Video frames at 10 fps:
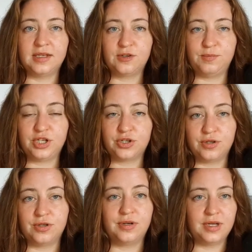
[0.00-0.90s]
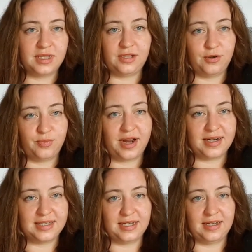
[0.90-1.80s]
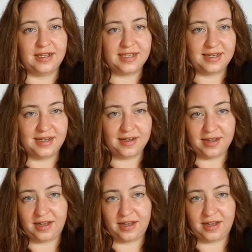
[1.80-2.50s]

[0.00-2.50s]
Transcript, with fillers: So be sure that you're practicing listening